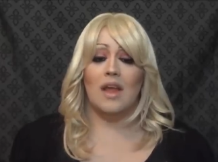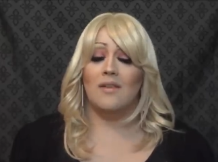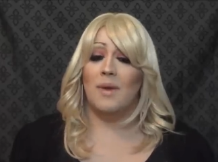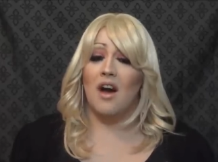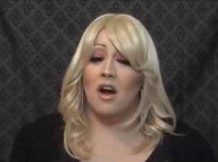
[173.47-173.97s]
And
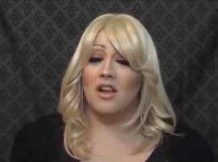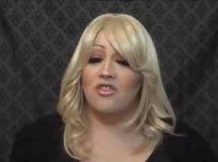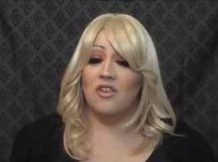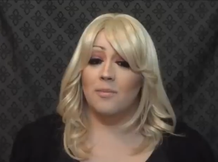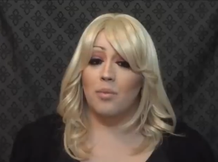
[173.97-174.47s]
to be honest,
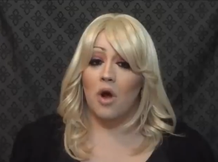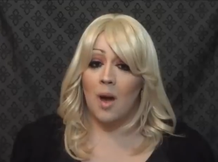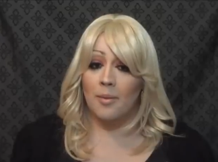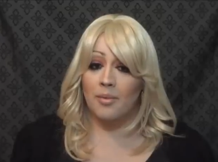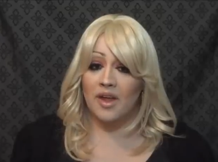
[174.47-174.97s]
she's
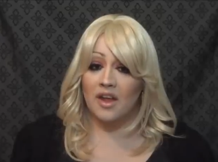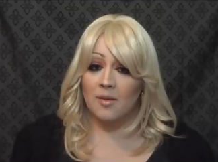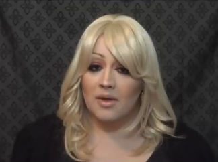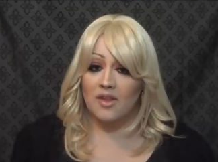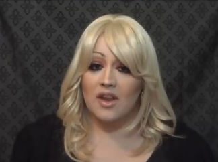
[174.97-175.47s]
probably
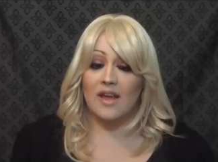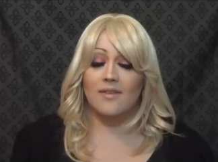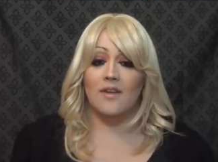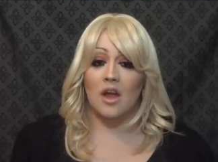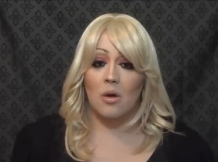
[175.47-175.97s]
gonna be the
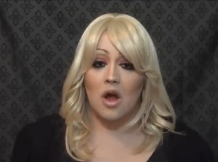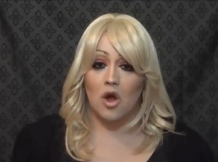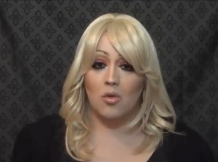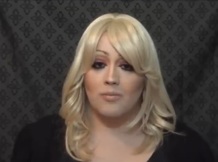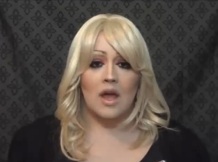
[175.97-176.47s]
next to go
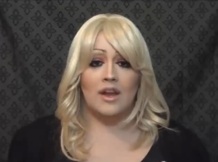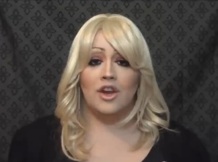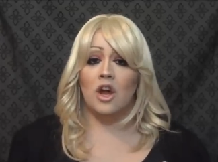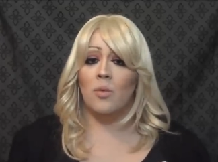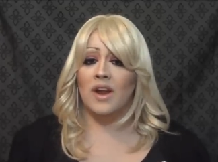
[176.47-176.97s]
home. And
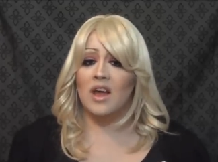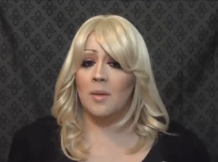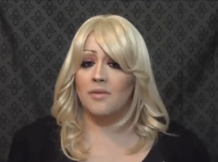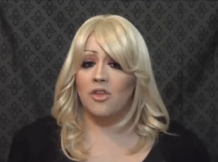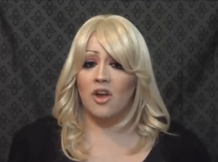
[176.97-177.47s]
you know, when it
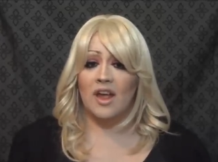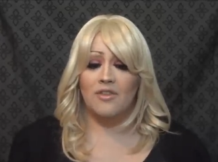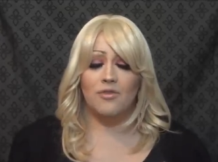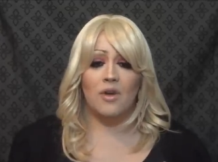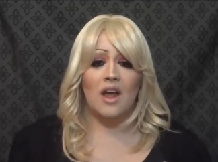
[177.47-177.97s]
comes to their
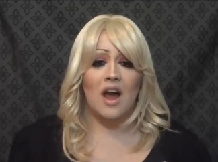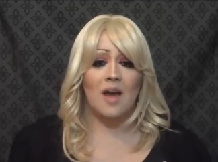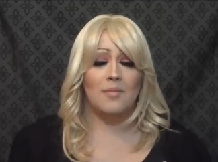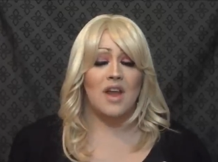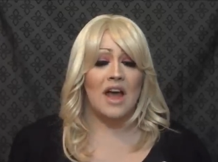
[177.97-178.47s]
history,
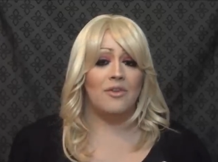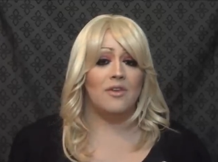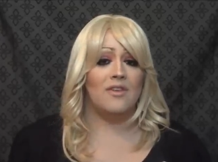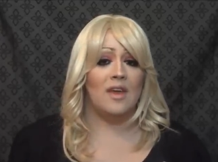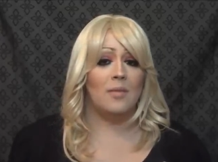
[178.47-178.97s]
I'm neither
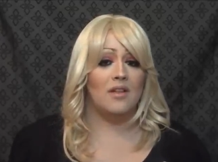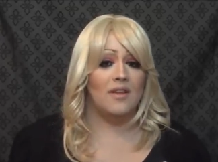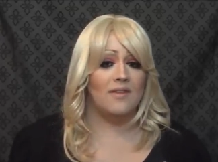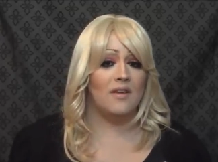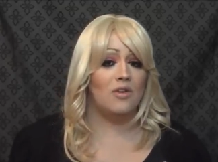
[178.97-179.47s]
Team
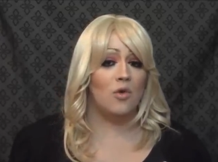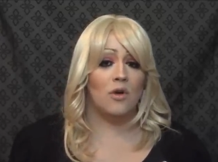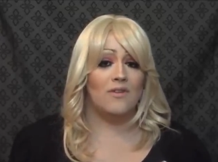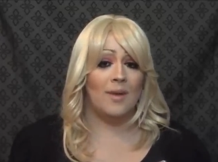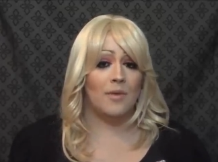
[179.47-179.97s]
Alyssa
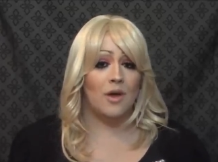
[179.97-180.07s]
nor Team